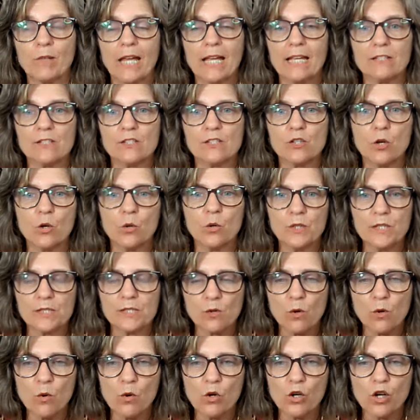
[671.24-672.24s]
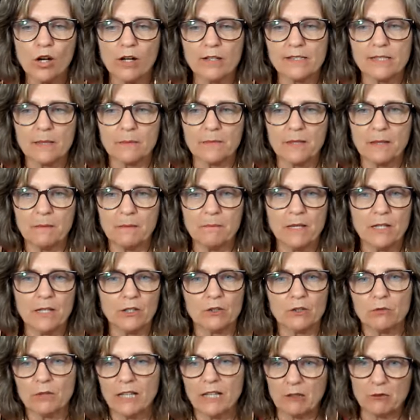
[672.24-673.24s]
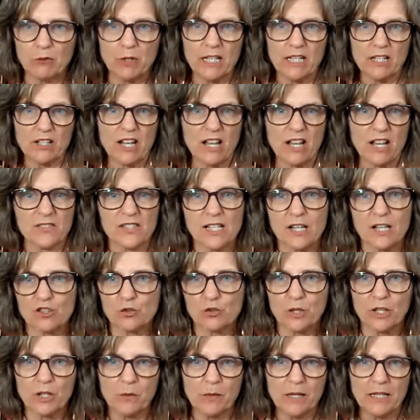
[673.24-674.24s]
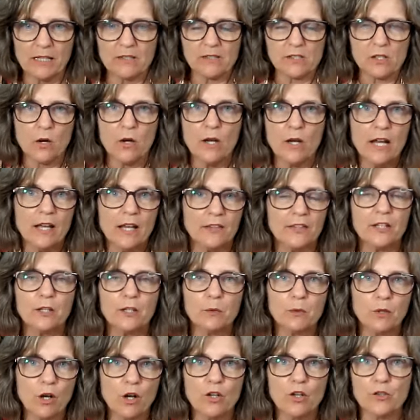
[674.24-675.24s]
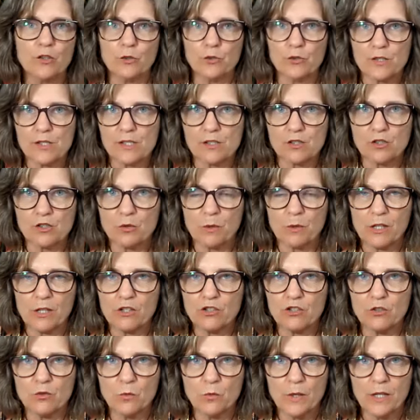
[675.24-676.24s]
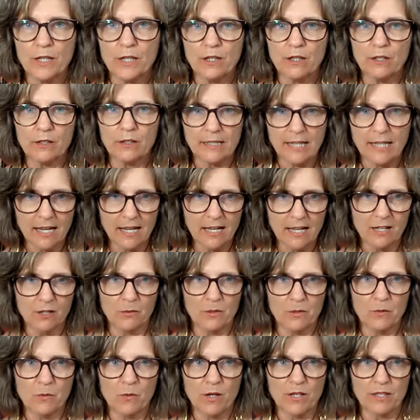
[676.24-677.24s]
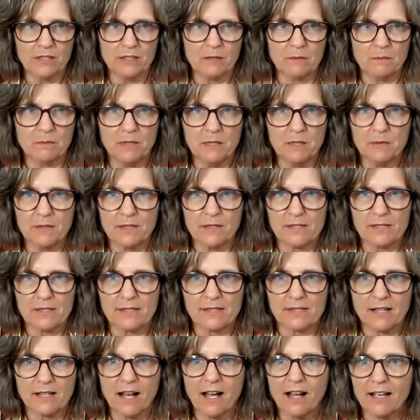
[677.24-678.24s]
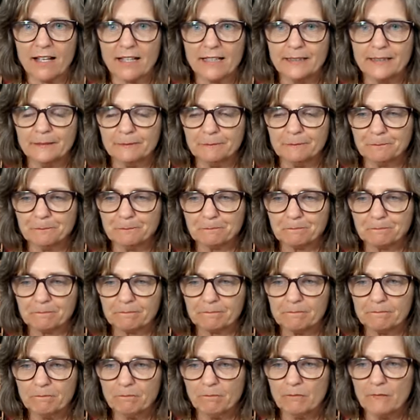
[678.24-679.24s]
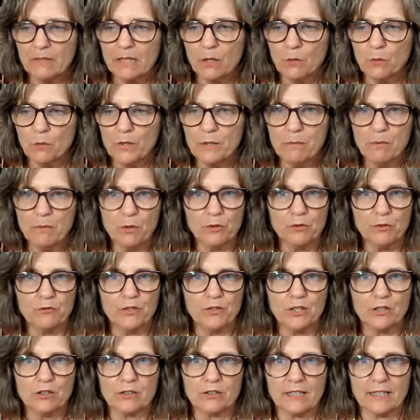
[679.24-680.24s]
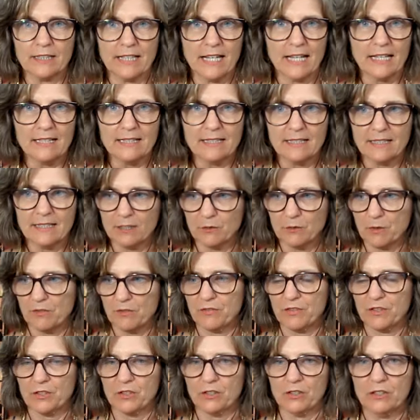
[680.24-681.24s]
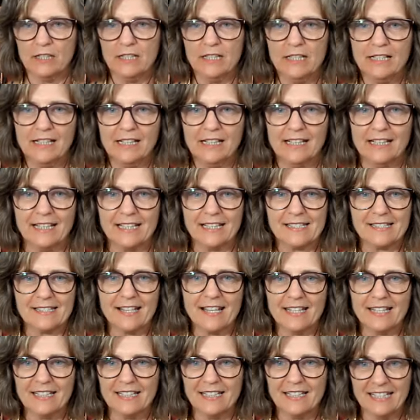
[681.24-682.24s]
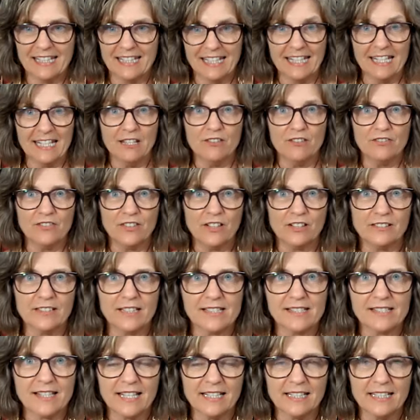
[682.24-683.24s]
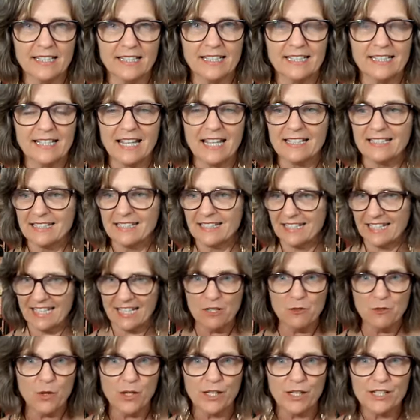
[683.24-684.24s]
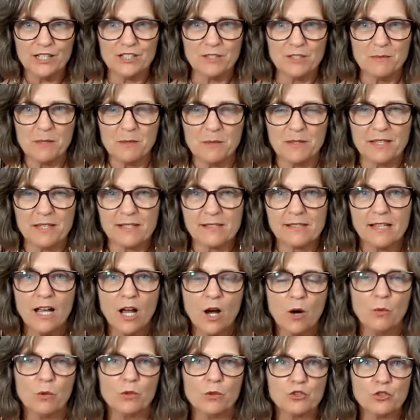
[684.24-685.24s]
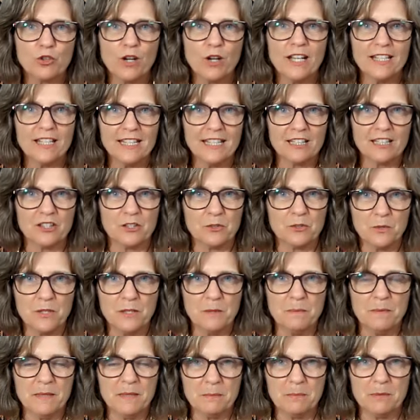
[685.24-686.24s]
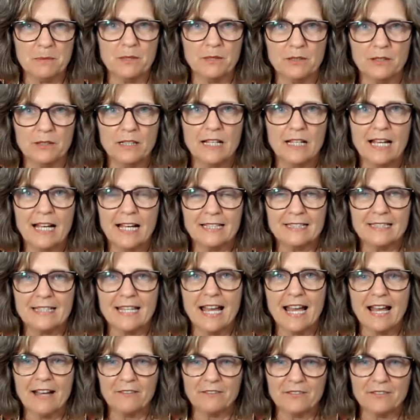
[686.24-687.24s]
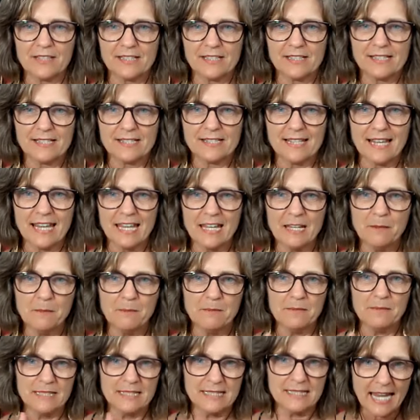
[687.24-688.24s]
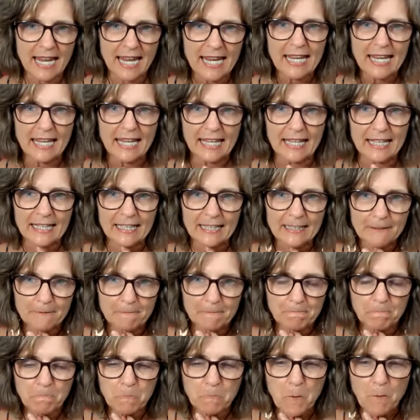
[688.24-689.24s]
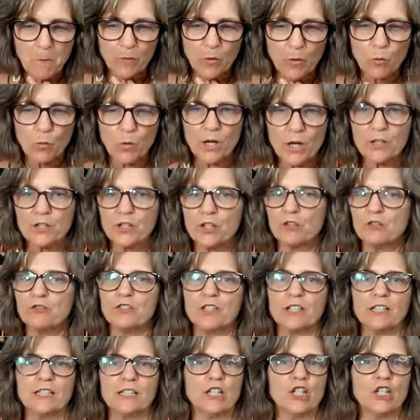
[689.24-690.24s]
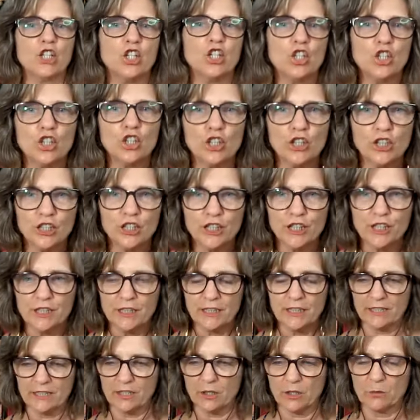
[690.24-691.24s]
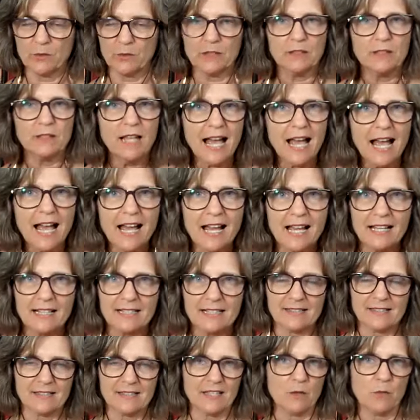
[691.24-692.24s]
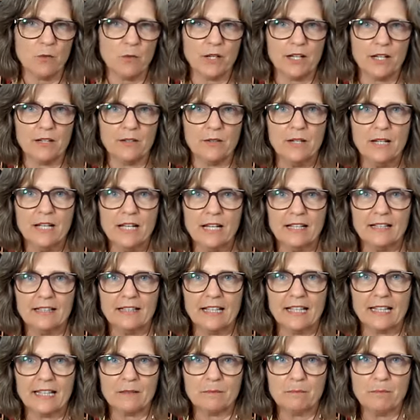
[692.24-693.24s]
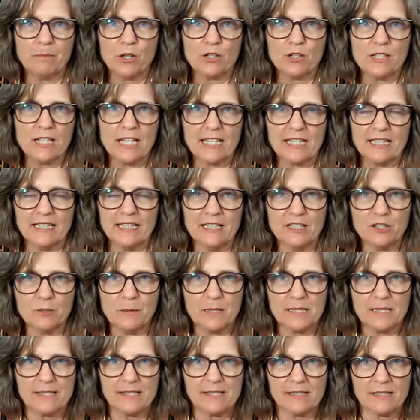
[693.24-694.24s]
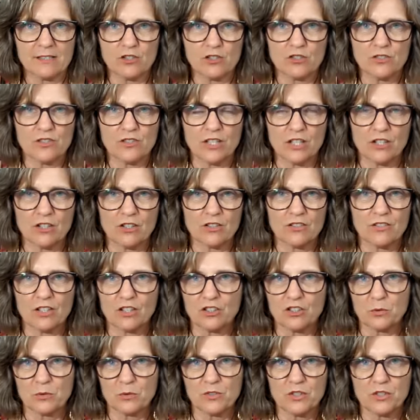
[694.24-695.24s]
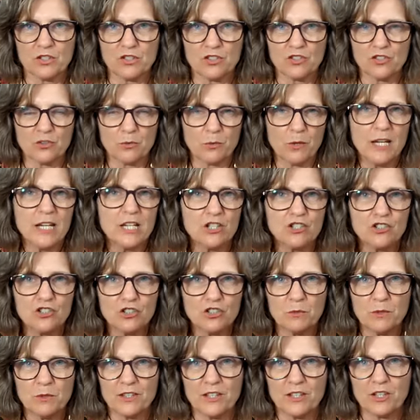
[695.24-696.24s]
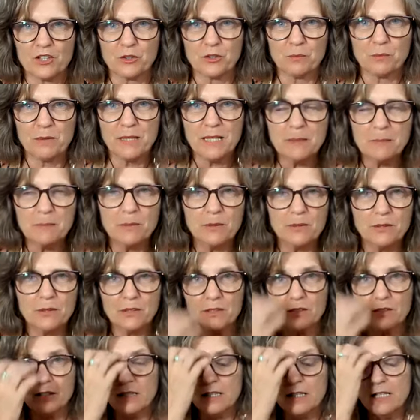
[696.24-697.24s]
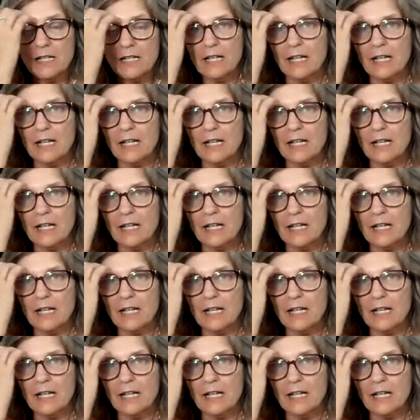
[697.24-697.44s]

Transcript: And so this whole concept that men are like ready to have sex right away, let's go. There were also the situation where, yeah, we want to be with this guy. We both feel connected. We feel excited. He felt excited, connected. He wanted to be with us. We'll try to get three people to have the same day where they're feeling good, that they're relaxed, that they want to like partake in an intimate sexual situation with other people.